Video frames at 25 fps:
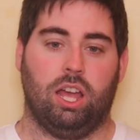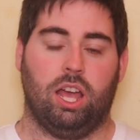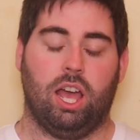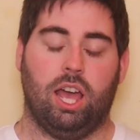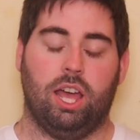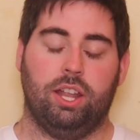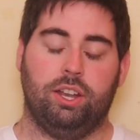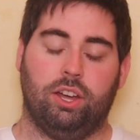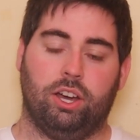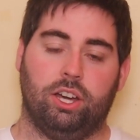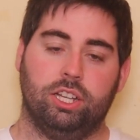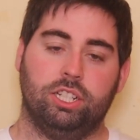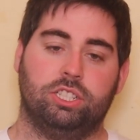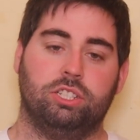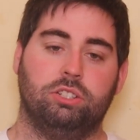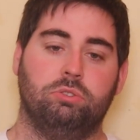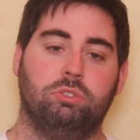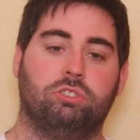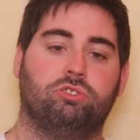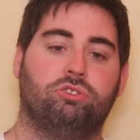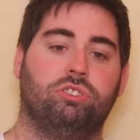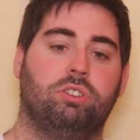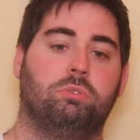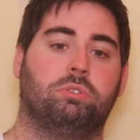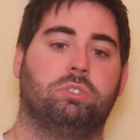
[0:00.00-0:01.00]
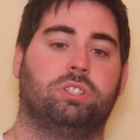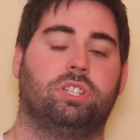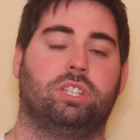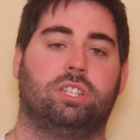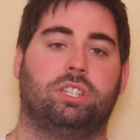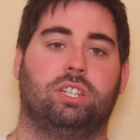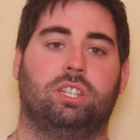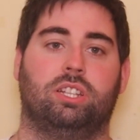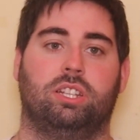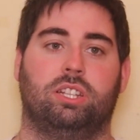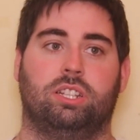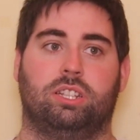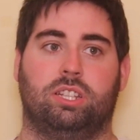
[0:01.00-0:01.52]
And I do agree with
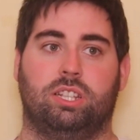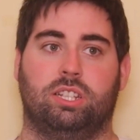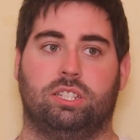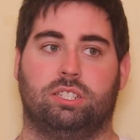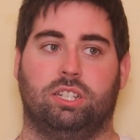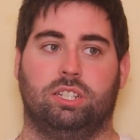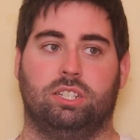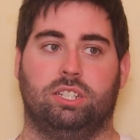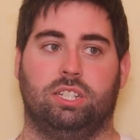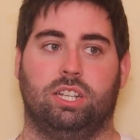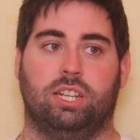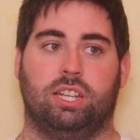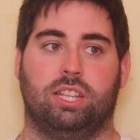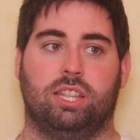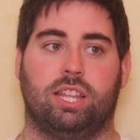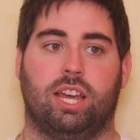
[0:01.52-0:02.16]
this idea